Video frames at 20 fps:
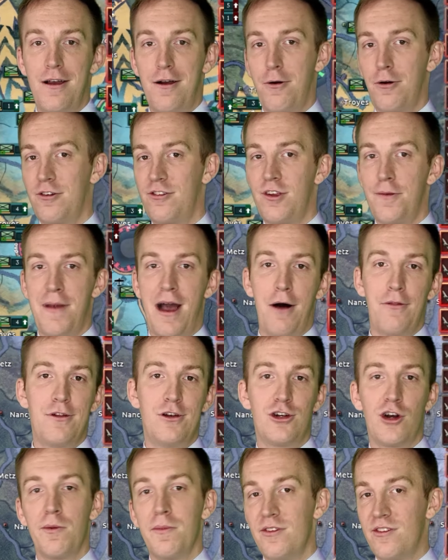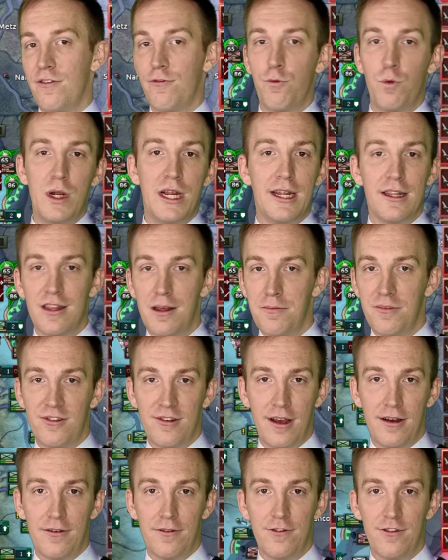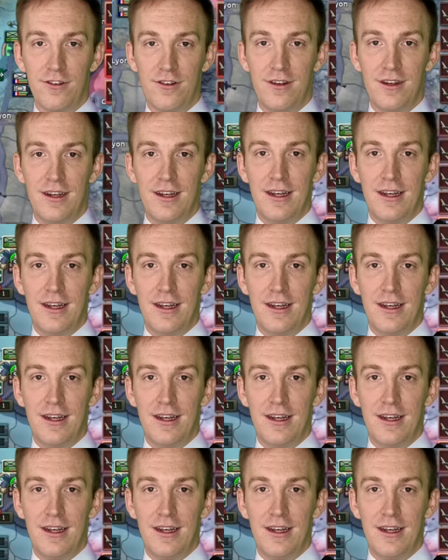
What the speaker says: or somehow the Germans have weakened themselves.